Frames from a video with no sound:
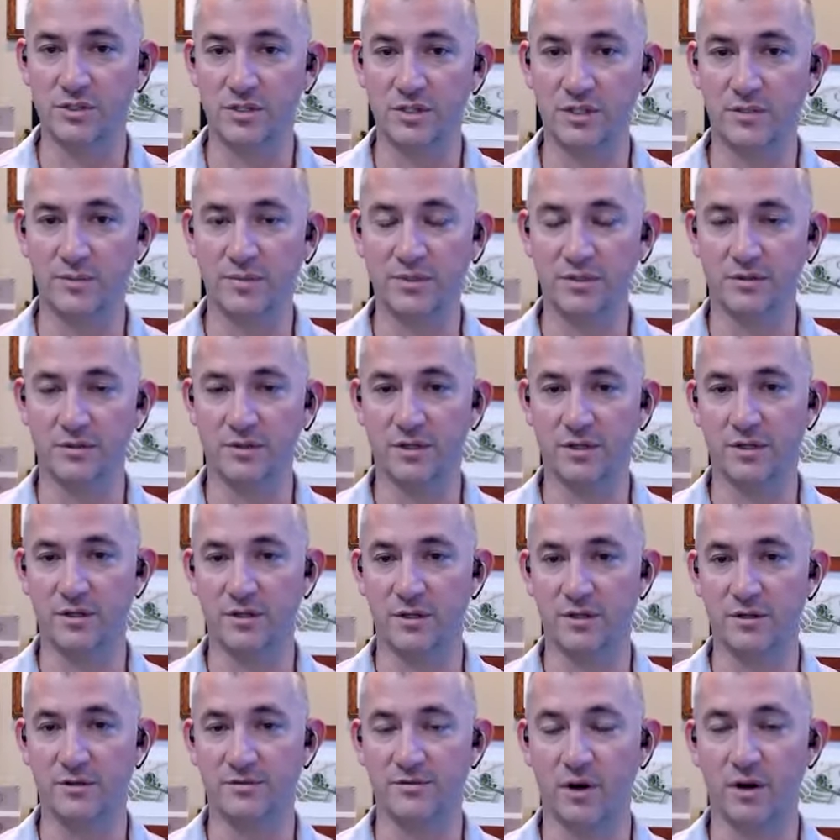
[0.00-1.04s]
the ability
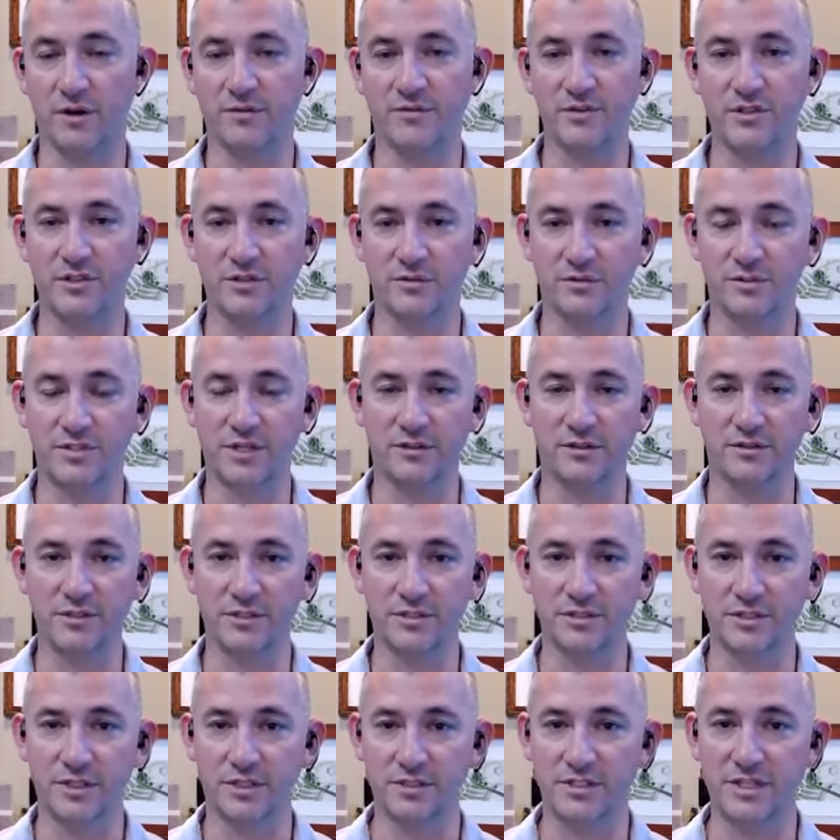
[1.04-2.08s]
of artificial intelligence
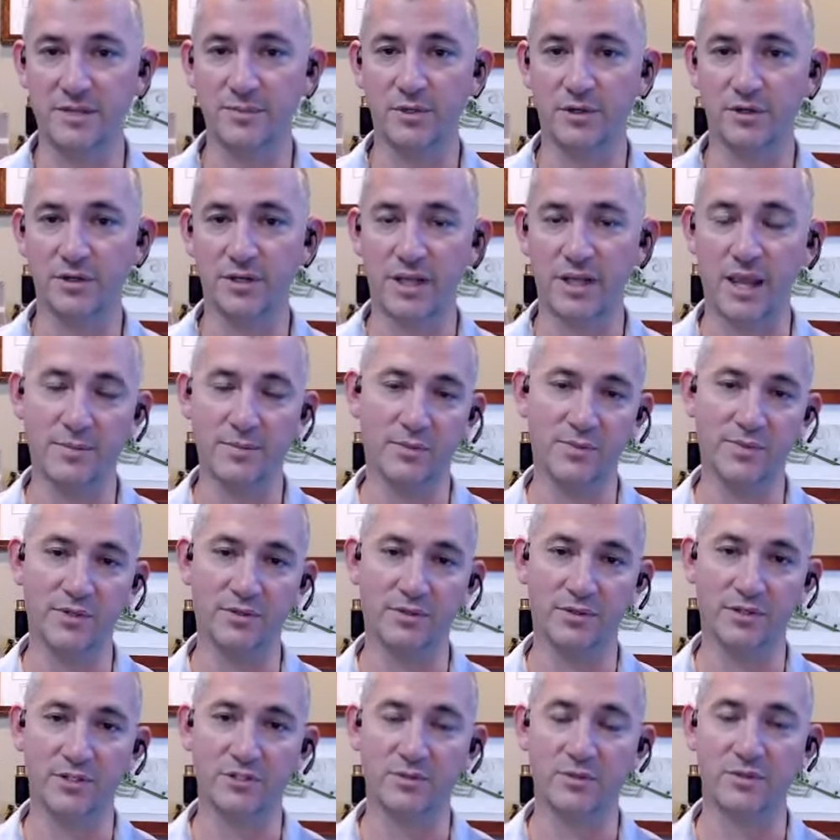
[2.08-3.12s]
and deep learning
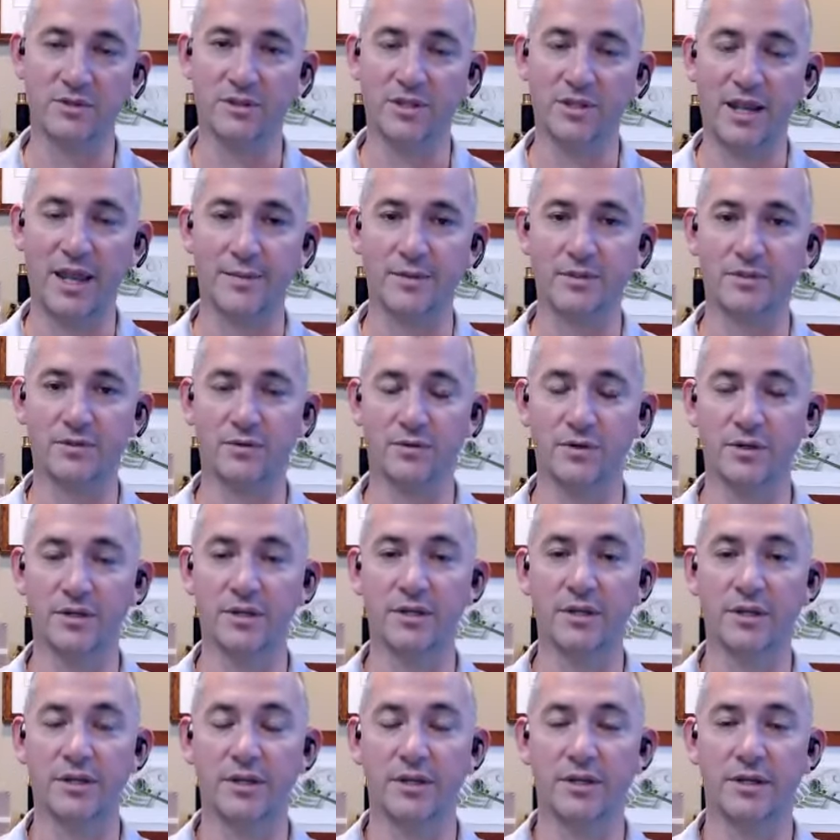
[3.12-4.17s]
capabilities within the laboratory
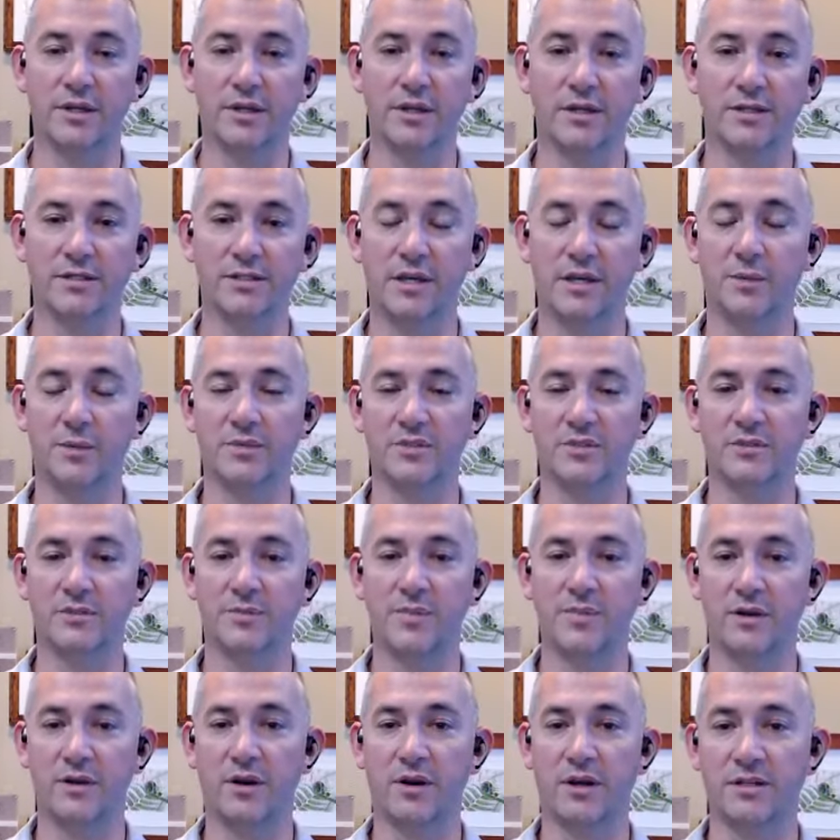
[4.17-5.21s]
to help us
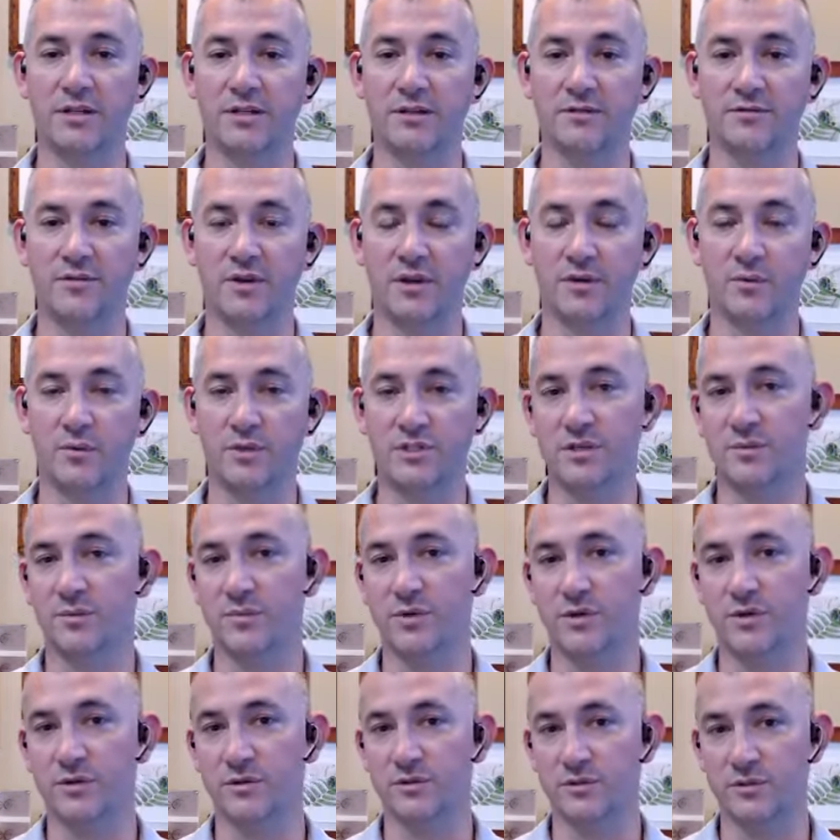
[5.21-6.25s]
better identify which
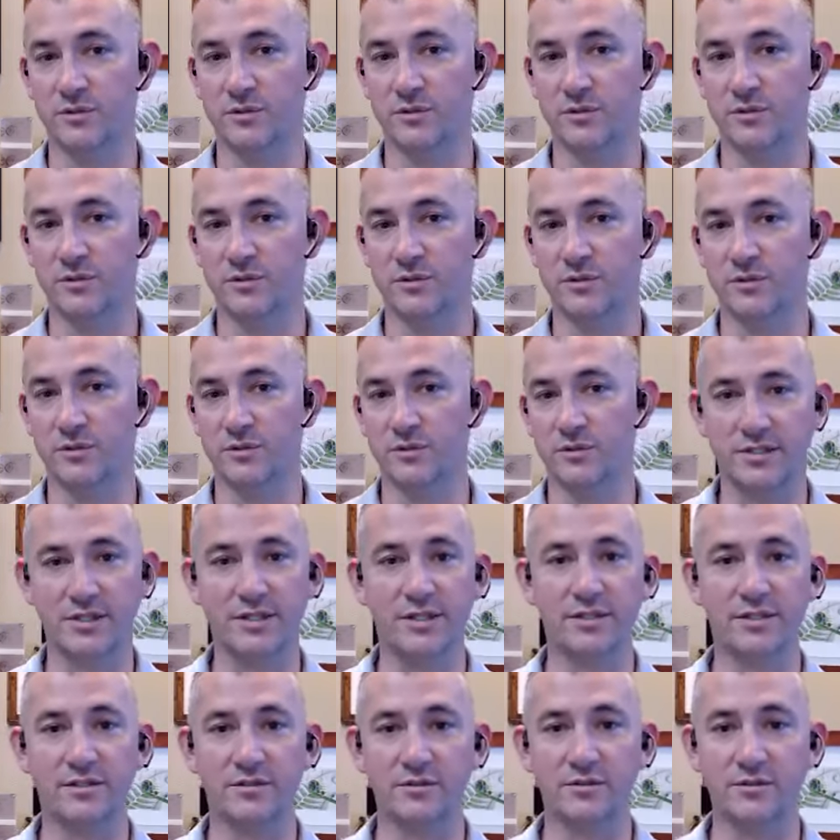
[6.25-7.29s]
embryo is more
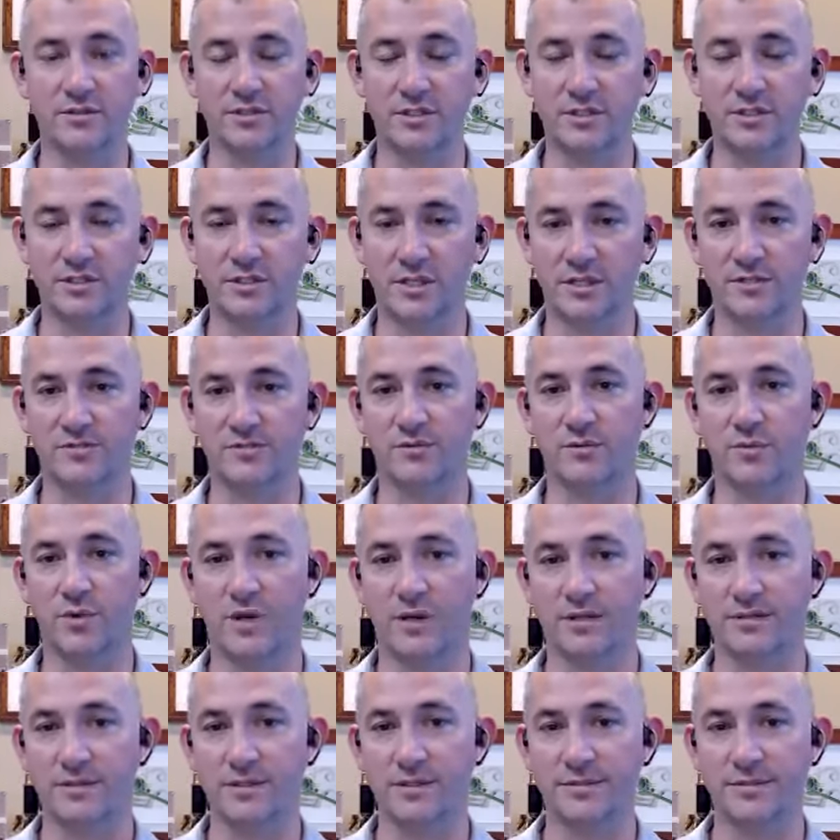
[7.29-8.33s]
likely to lead to a
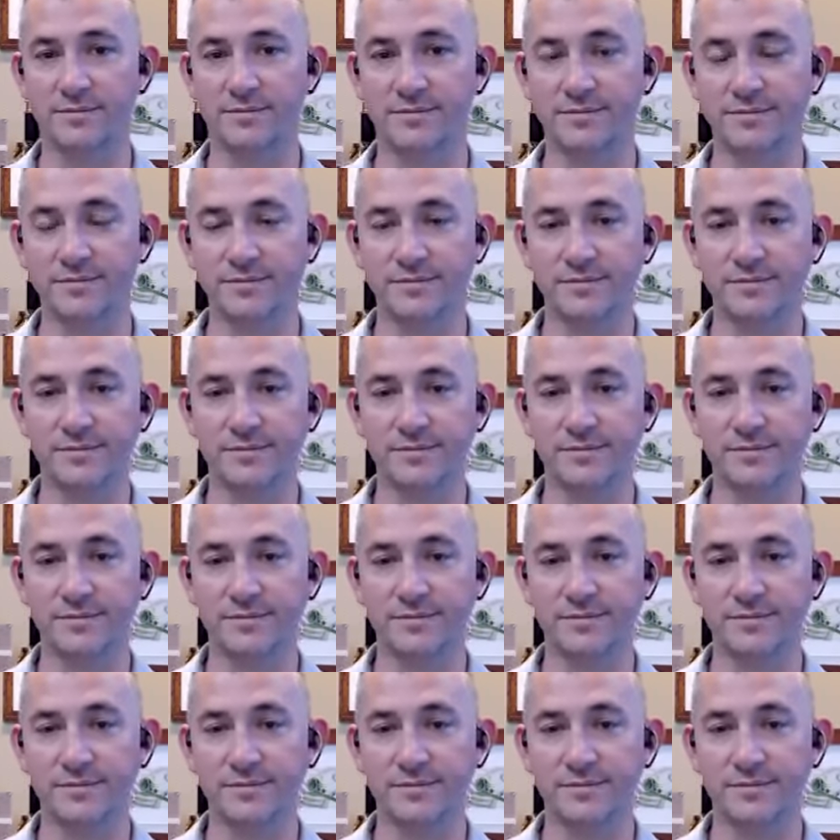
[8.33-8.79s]
successful pregnancy.